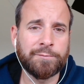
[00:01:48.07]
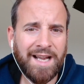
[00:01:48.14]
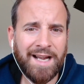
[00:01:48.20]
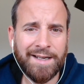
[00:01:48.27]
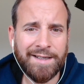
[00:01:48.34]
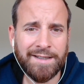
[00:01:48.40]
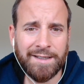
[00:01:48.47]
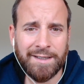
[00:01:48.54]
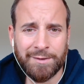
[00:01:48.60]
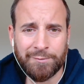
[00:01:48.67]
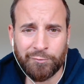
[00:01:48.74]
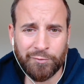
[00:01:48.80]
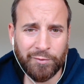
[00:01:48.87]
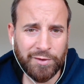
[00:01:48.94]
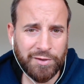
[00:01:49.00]
And
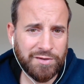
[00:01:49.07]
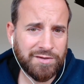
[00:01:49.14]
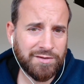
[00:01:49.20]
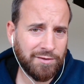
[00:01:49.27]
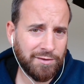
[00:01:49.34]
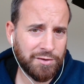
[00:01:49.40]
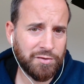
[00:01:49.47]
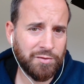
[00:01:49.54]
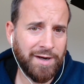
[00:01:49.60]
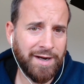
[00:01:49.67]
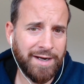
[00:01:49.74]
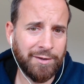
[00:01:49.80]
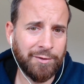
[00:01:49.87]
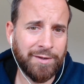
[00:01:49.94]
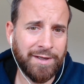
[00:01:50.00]
we're just going to try and look